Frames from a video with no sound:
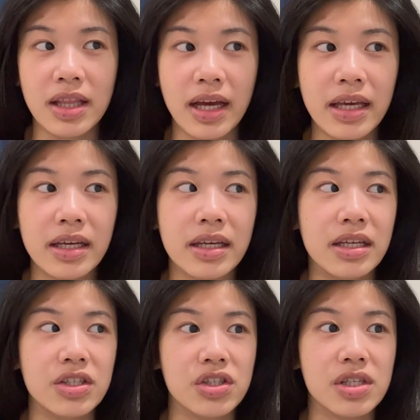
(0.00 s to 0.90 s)
like
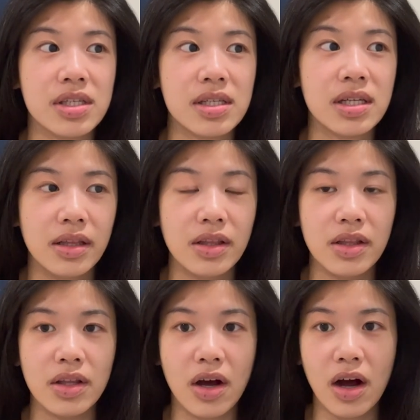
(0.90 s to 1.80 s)
is just
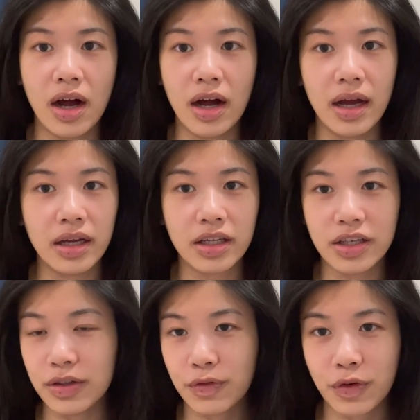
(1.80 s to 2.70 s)
not
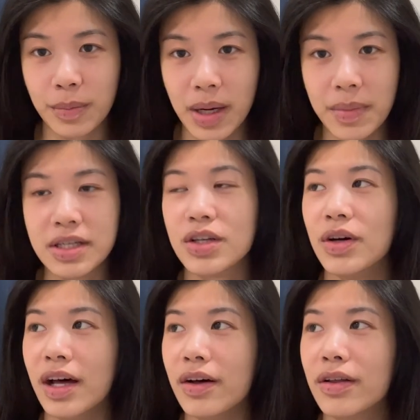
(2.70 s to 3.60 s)
good for my mental
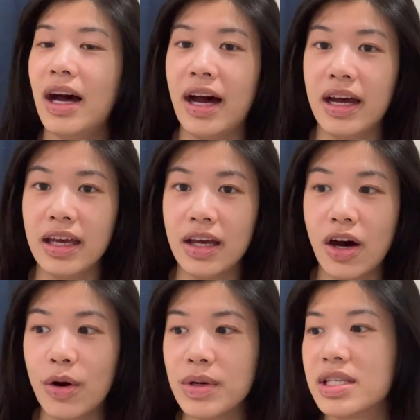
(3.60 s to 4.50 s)
health. I
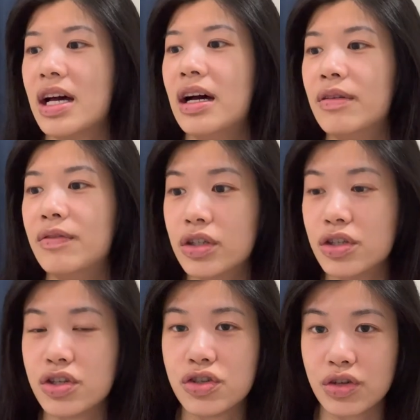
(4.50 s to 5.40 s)
always have
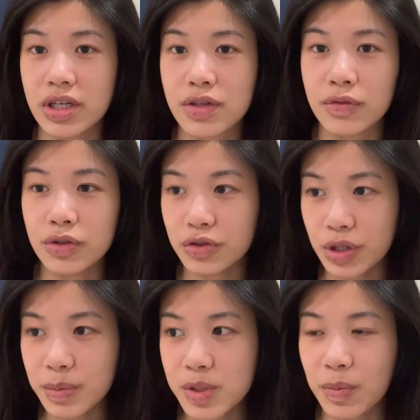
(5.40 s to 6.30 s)
stressful
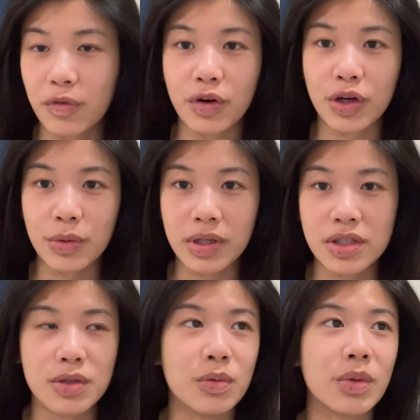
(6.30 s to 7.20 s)
dreams before going
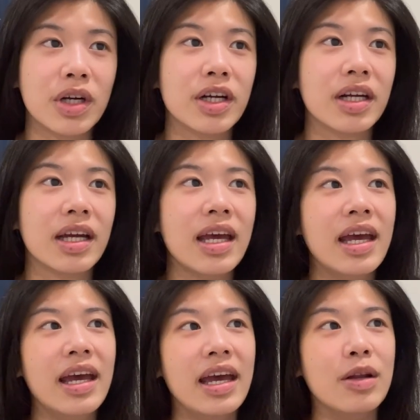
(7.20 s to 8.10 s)
into work.
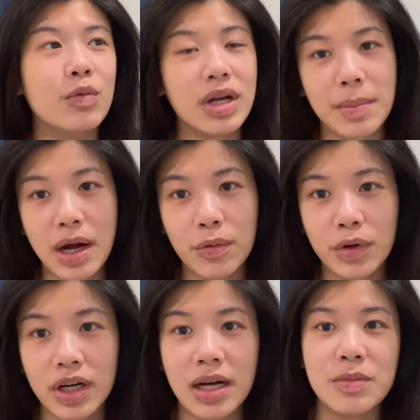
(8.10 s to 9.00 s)
And when I'm at
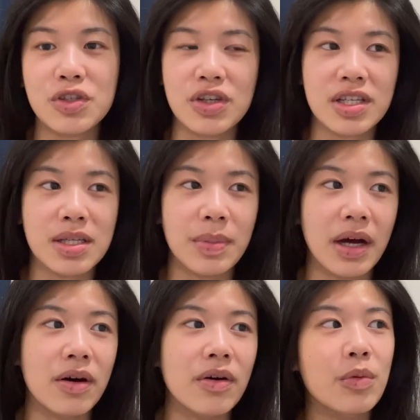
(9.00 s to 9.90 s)
work, I'm stressed
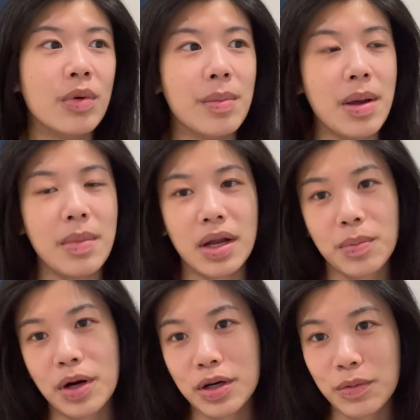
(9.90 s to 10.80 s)
about what my medic
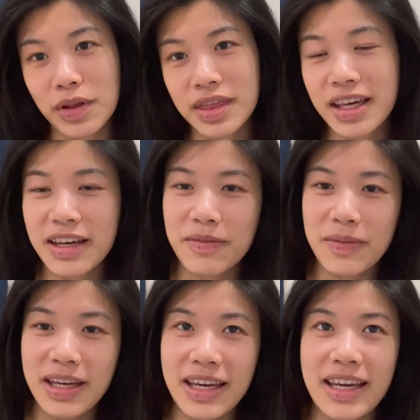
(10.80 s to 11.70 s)
partner will think of
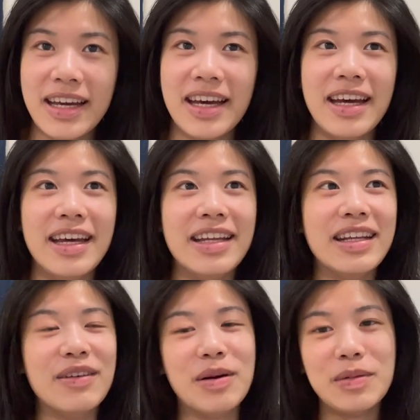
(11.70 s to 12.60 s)
me and
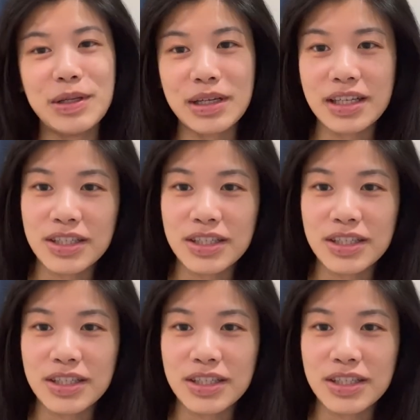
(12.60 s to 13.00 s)
if I'm doing a good